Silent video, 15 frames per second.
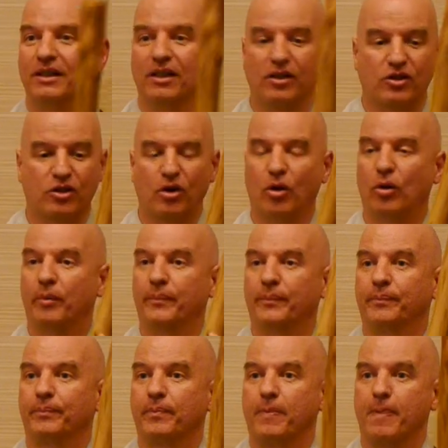So,
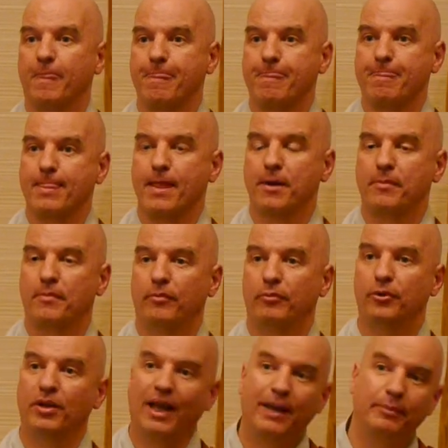
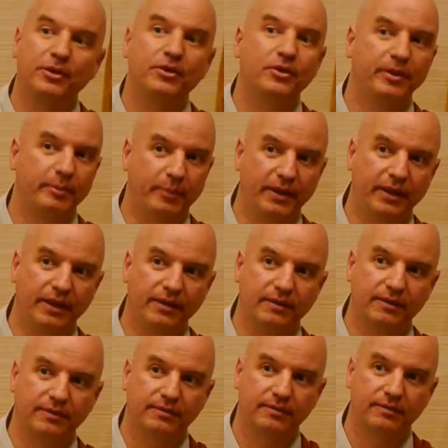would you like me to repeat it